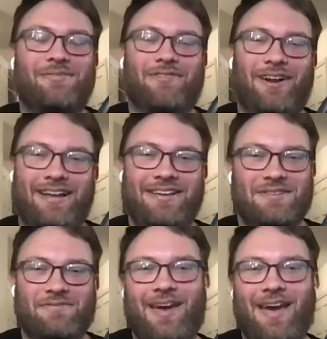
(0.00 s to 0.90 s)
funny, is
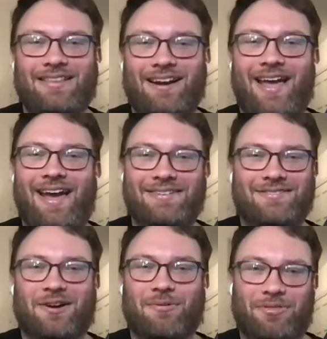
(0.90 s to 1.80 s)
the fact that I
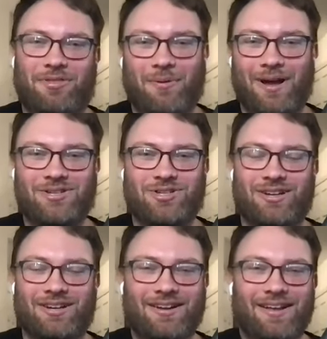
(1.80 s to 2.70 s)
asked the
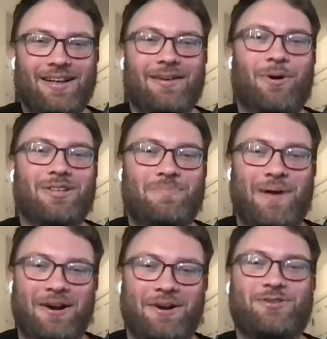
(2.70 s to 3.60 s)
question, what's
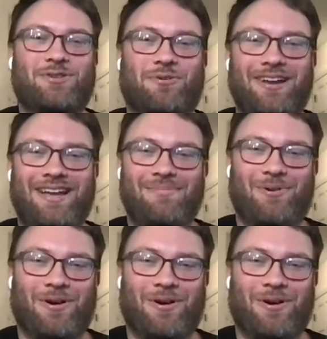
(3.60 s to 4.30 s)
better, Scream or